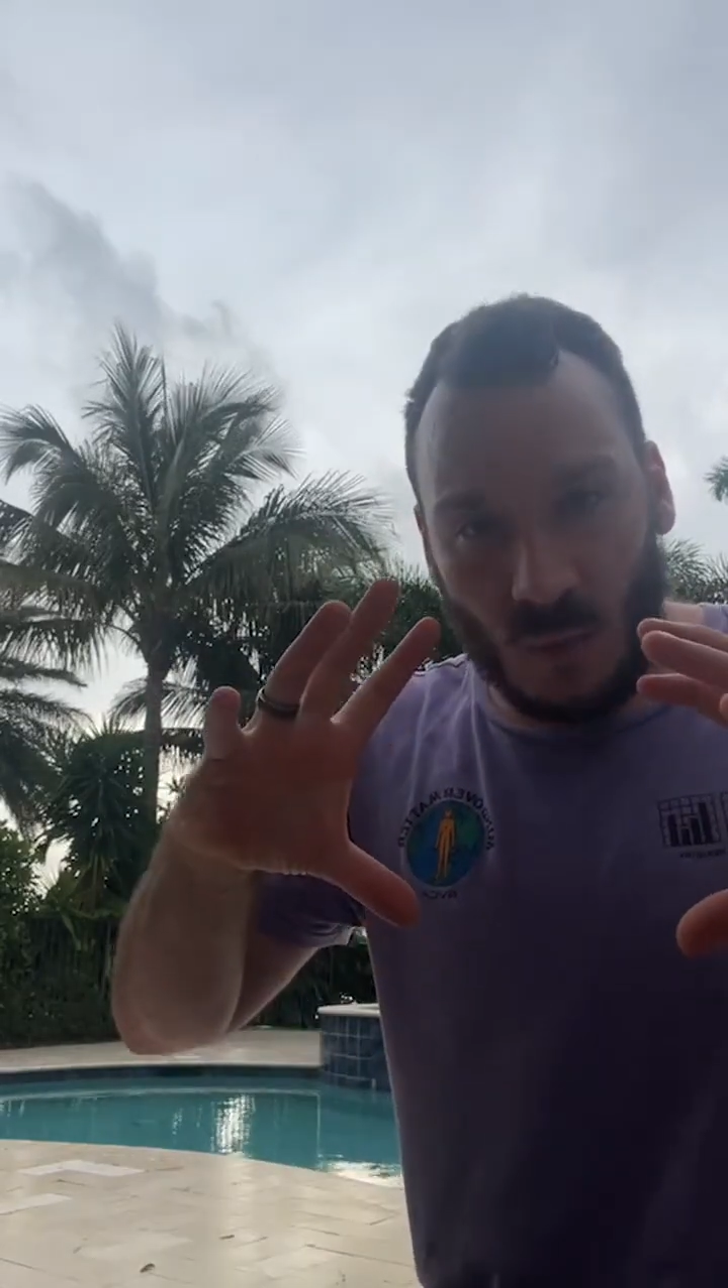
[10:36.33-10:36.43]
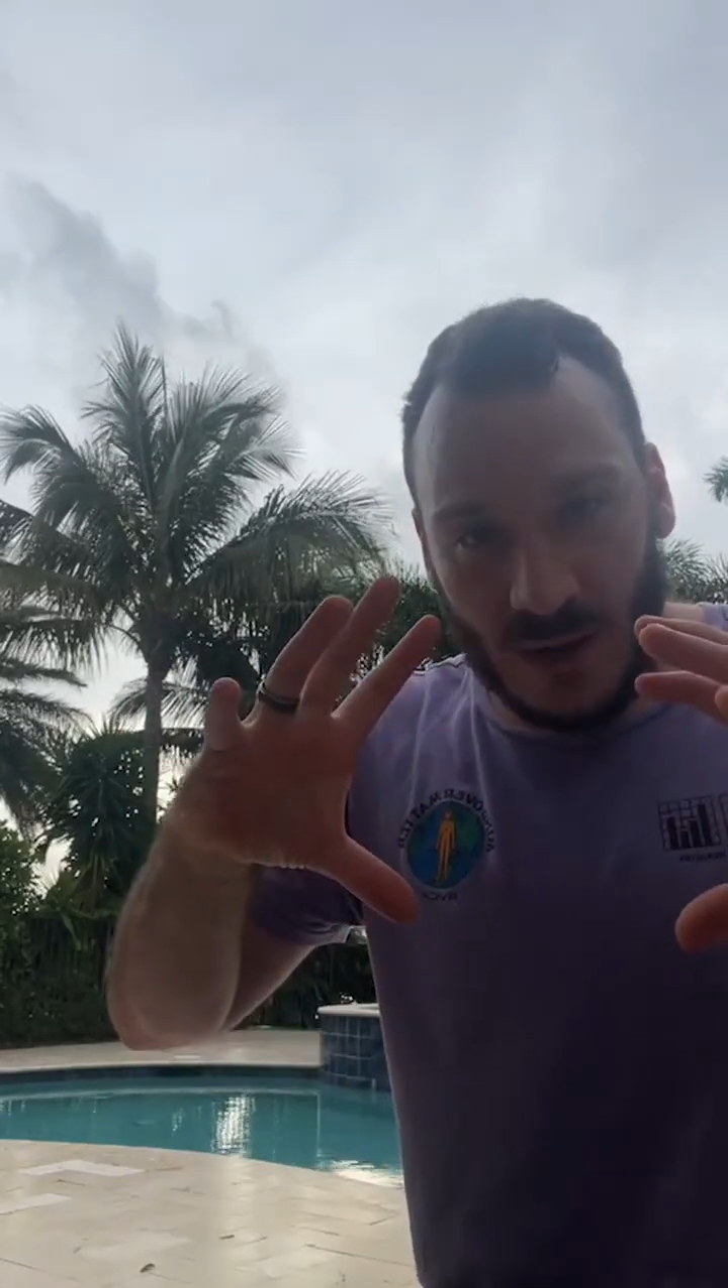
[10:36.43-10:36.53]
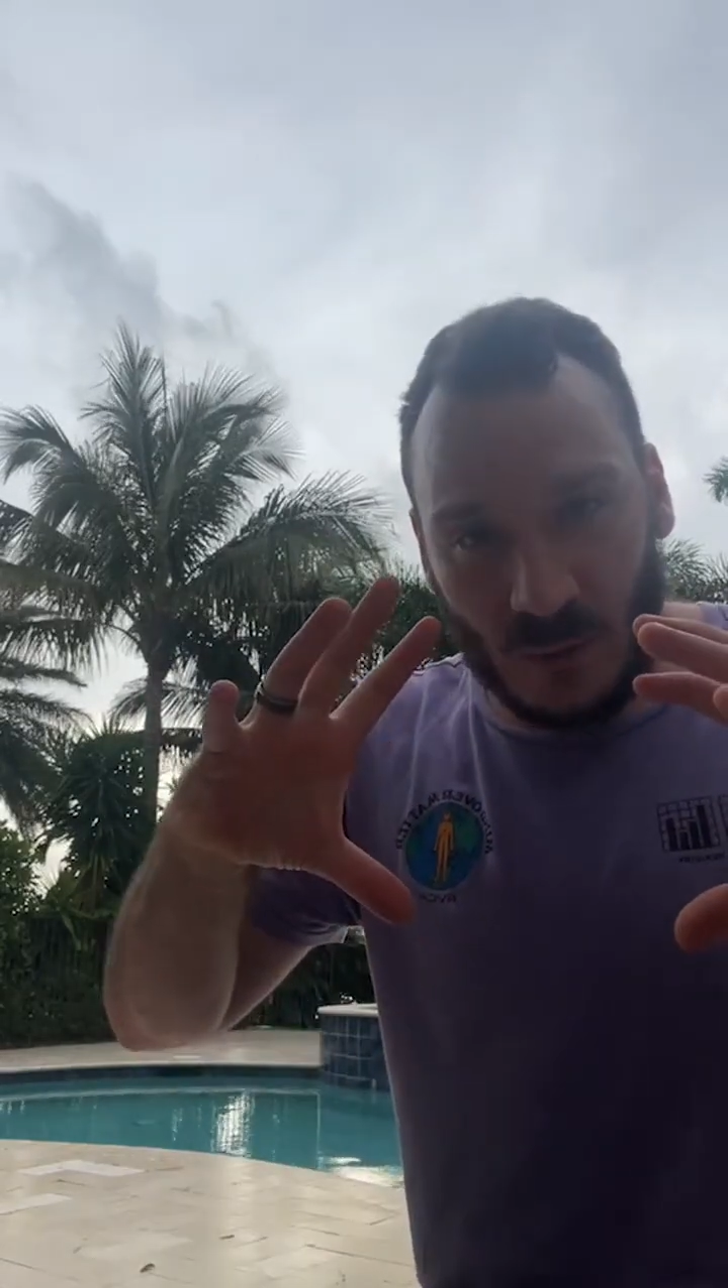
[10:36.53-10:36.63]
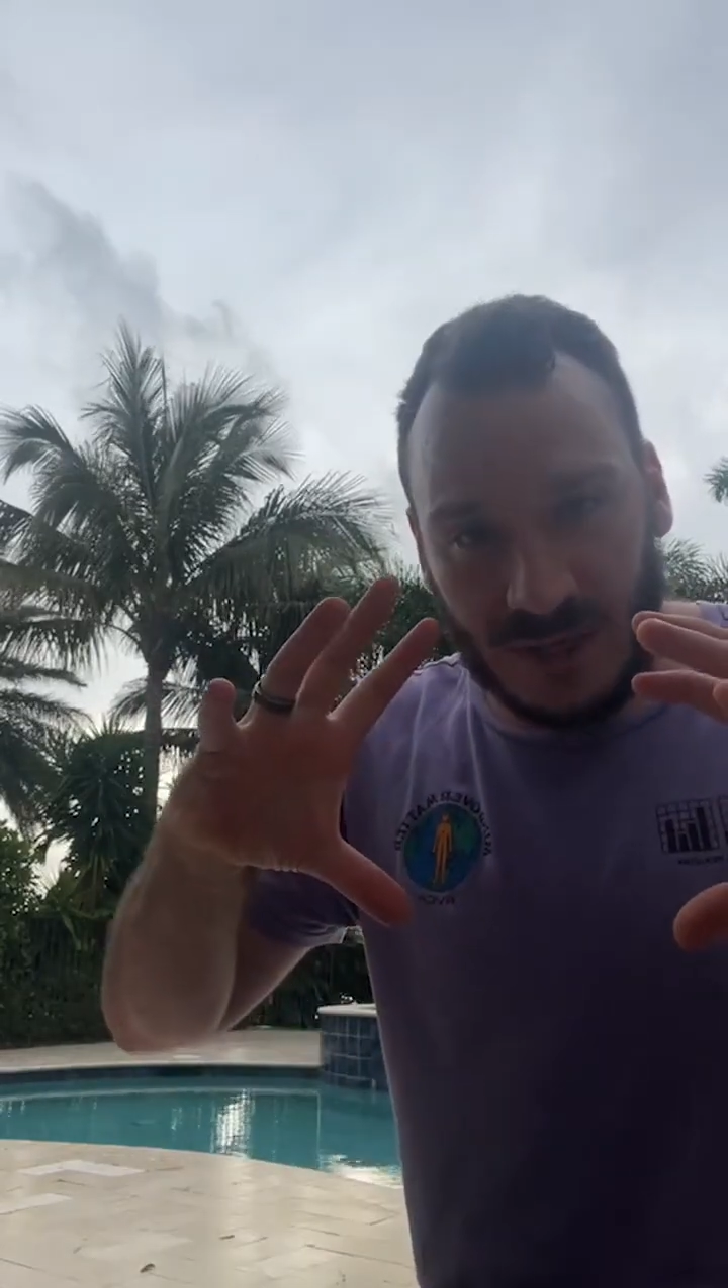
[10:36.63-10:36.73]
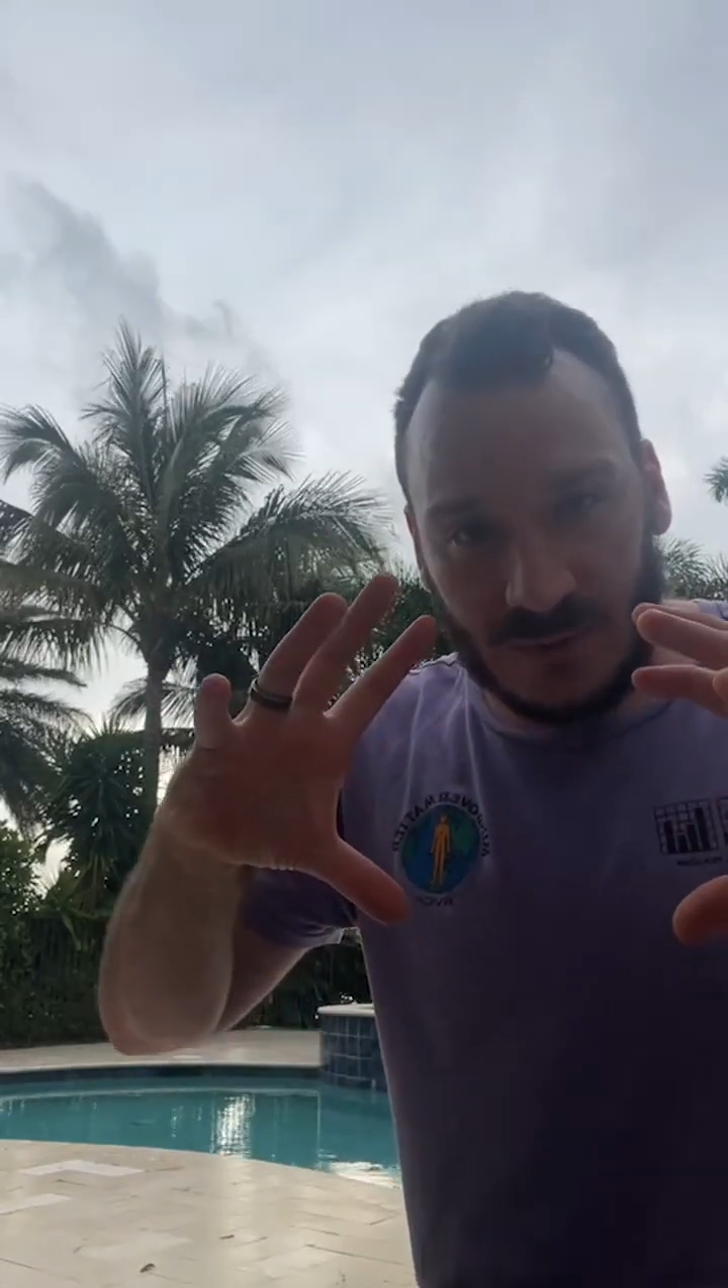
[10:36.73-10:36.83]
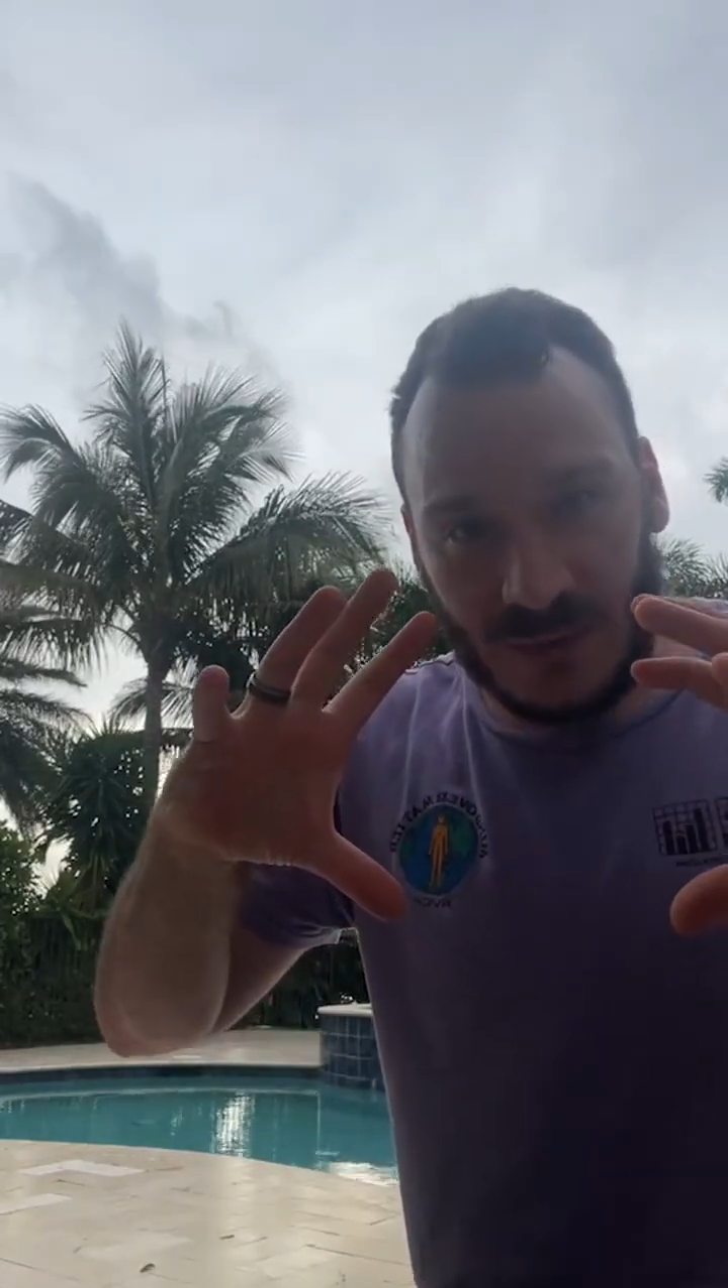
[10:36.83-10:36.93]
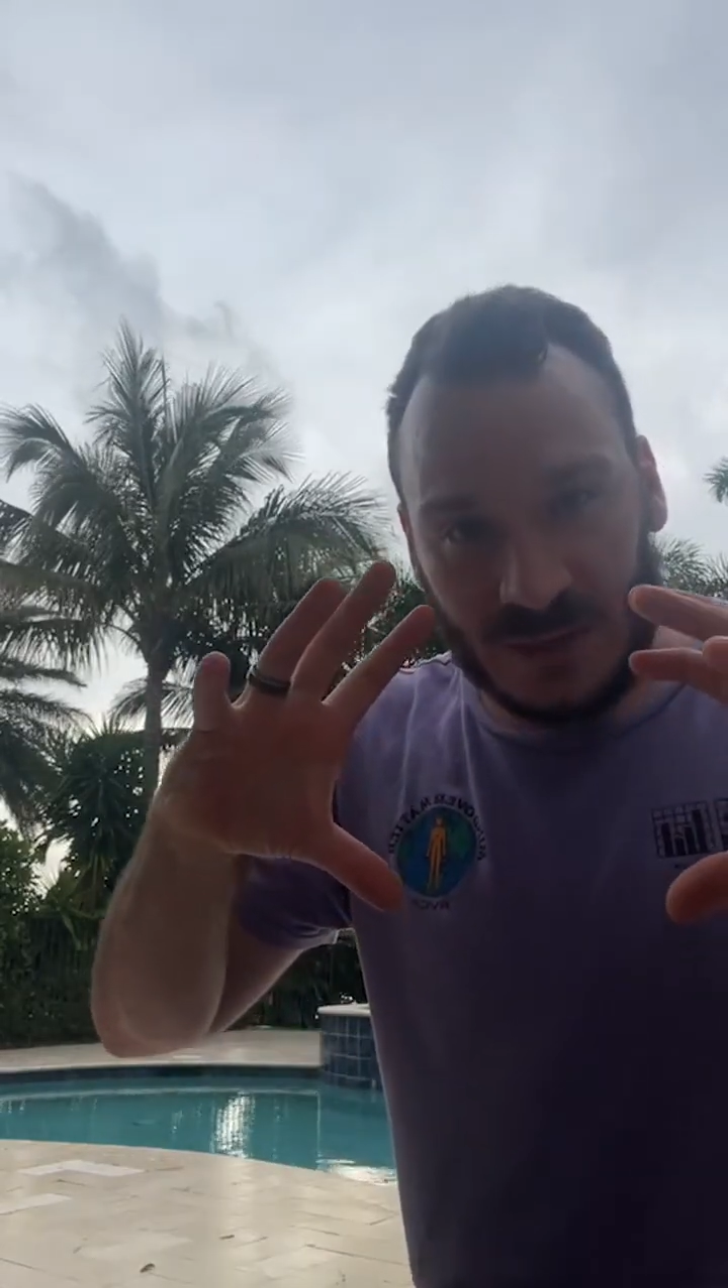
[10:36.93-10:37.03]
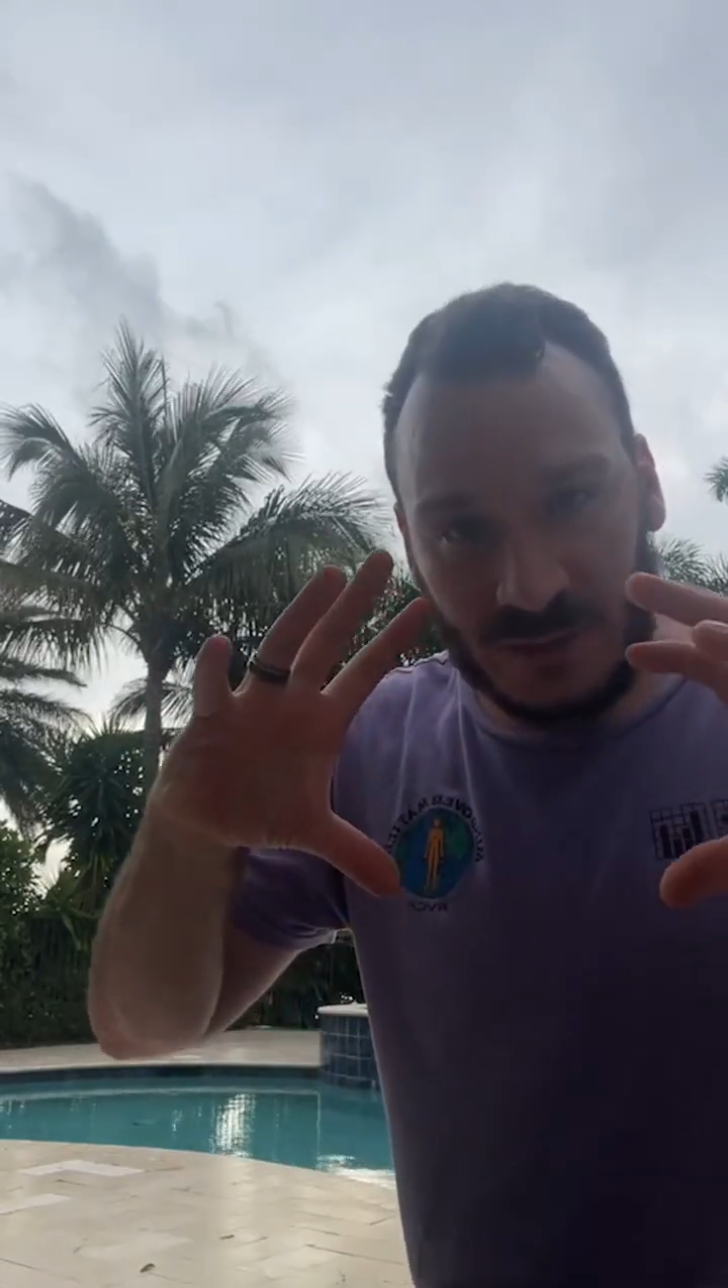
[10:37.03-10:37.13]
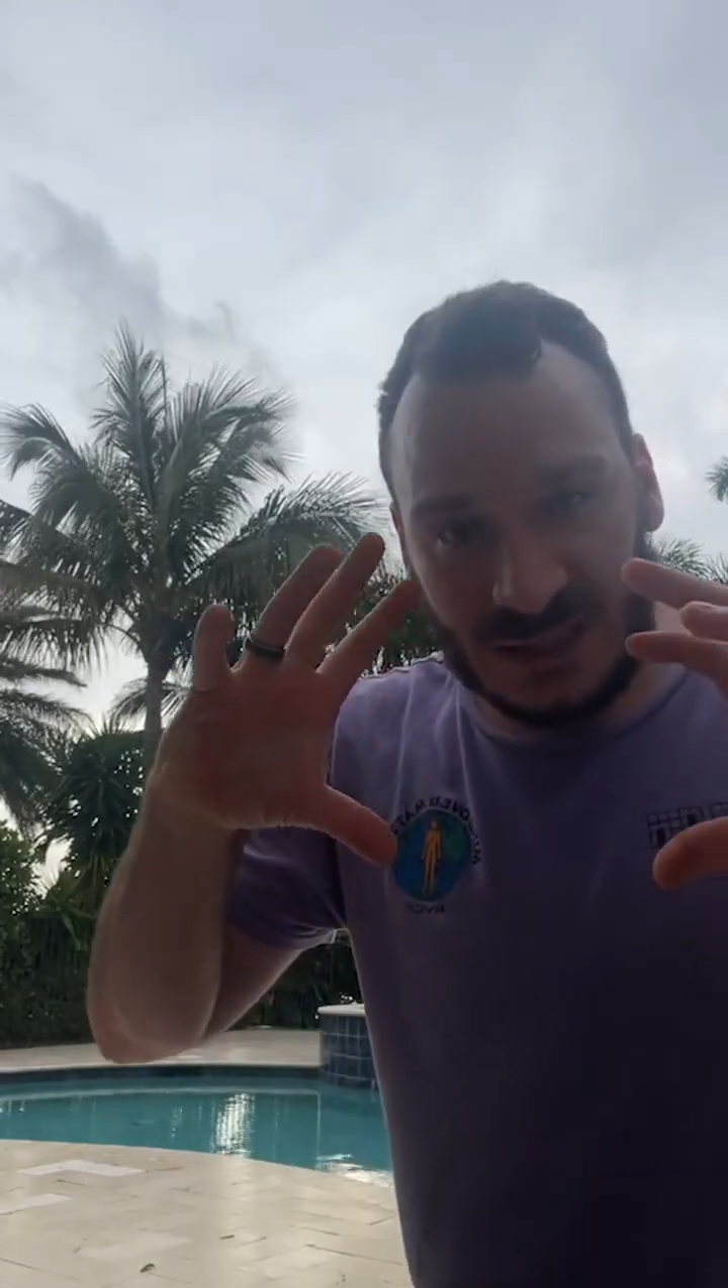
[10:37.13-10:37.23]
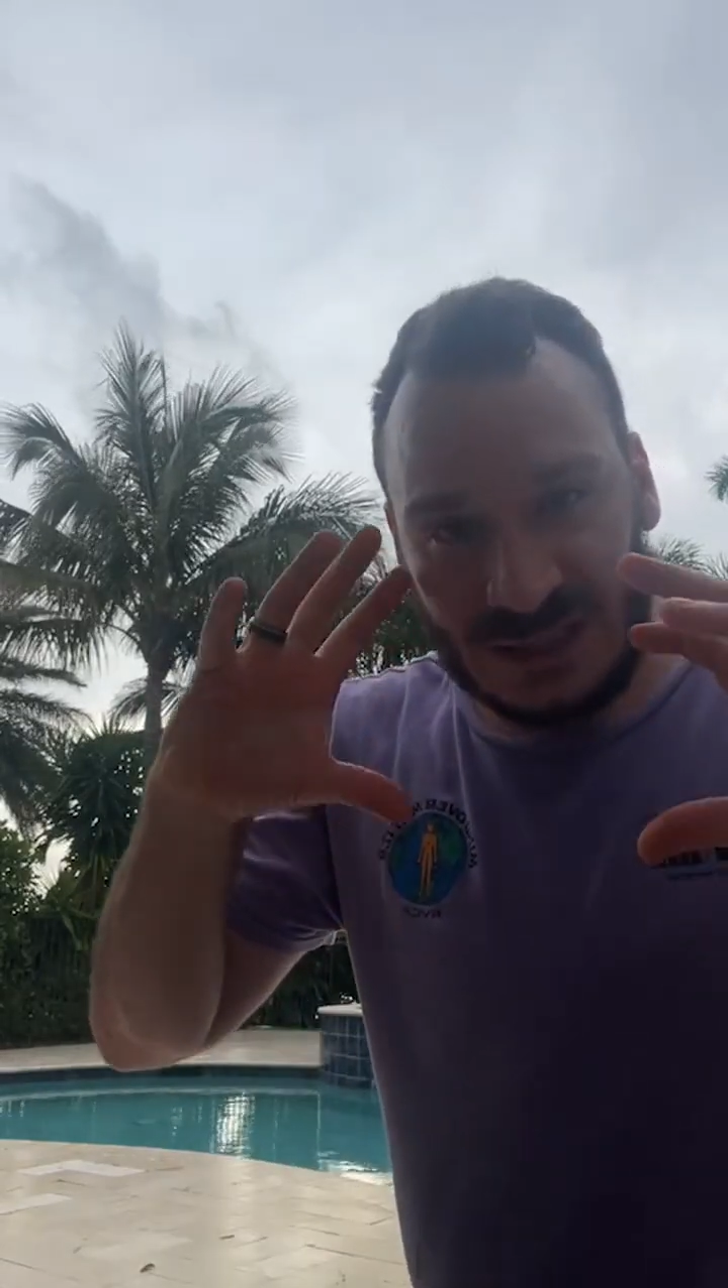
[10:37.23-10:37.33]

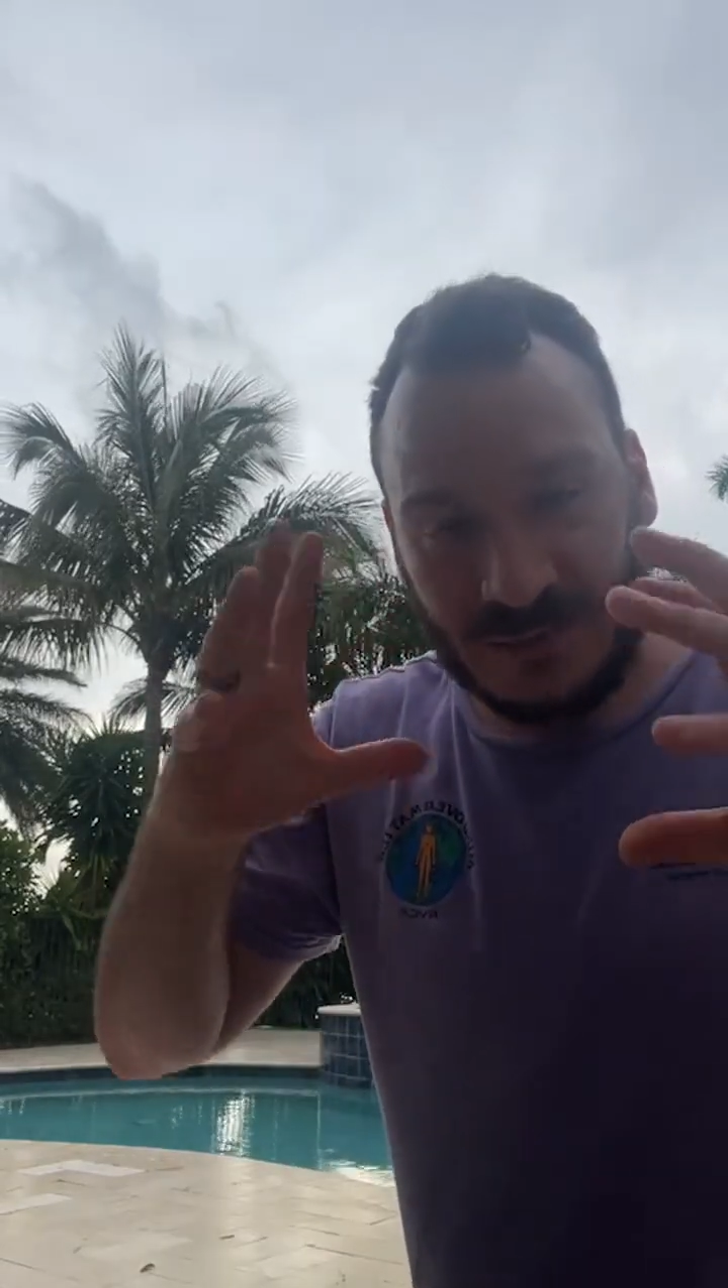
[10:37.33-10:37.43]
when